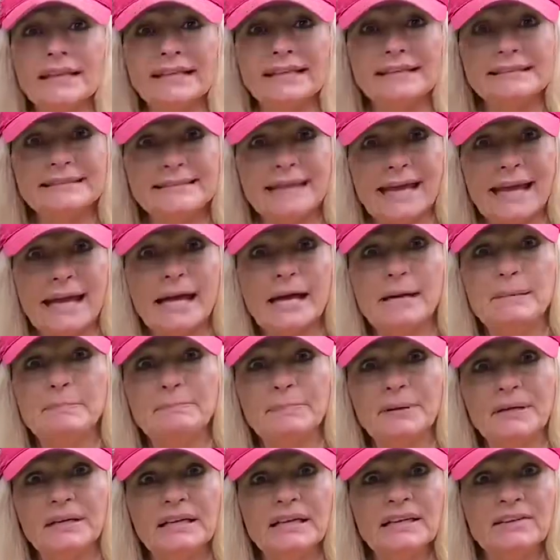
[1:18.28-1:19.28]
a damp
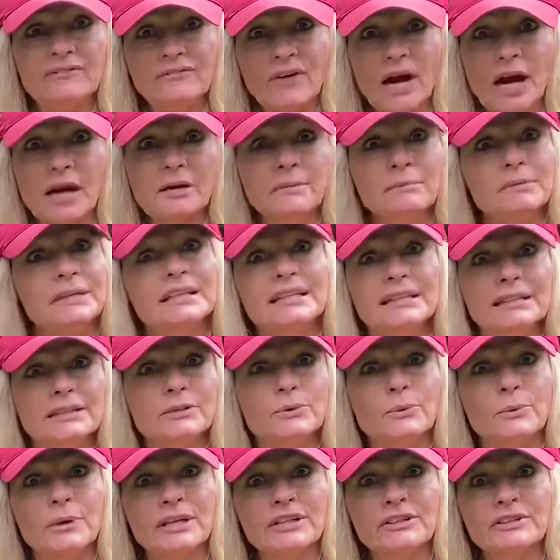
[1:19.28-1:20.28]
environment in the
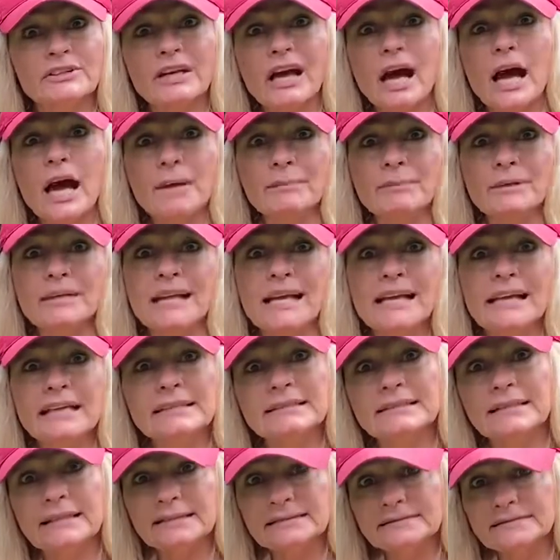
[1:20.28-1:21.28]
winter to hibernate.
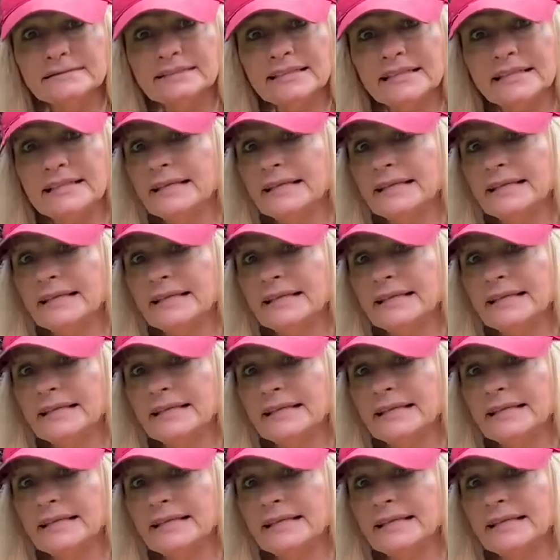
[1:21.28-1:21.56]
They dig